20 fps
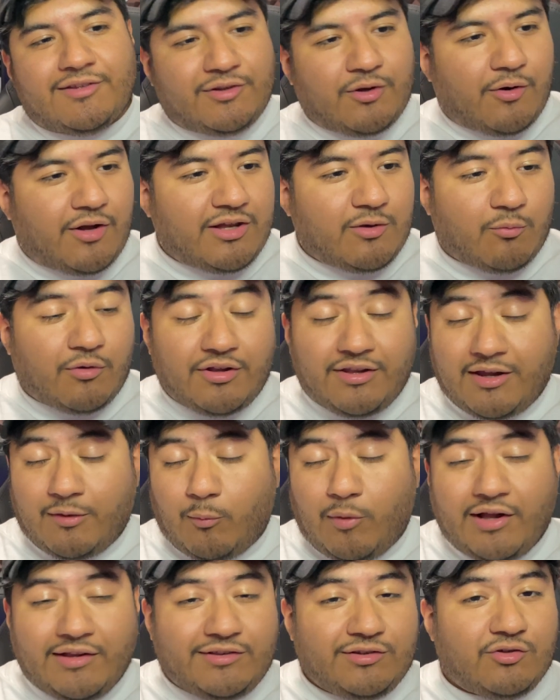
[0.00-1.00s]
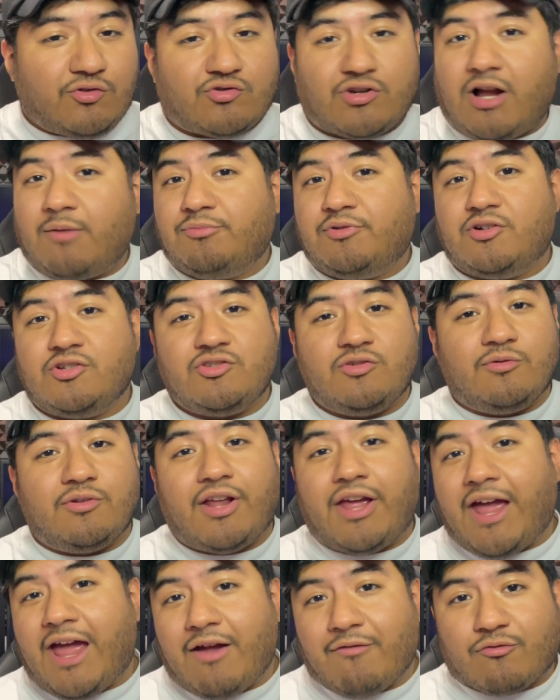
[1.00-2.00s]
so anyone that wants to drop their
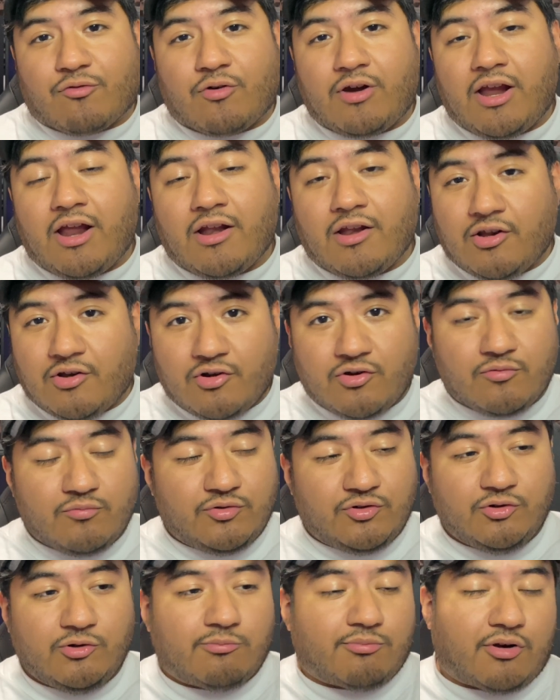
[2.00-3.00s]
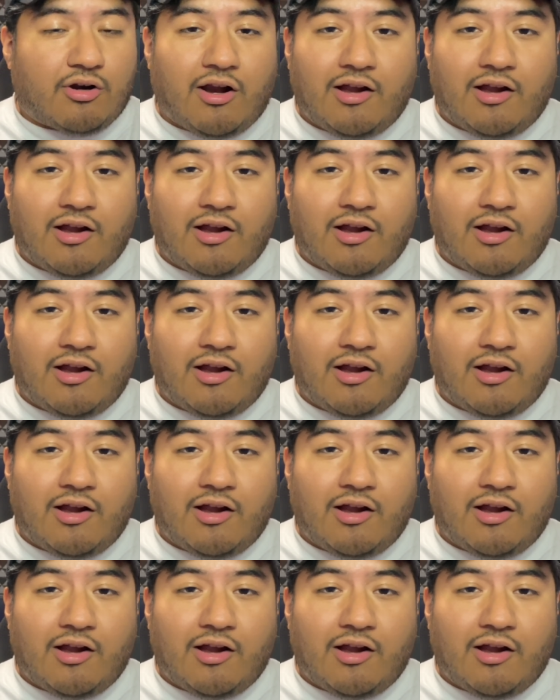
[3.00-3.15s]
$2,500 on their super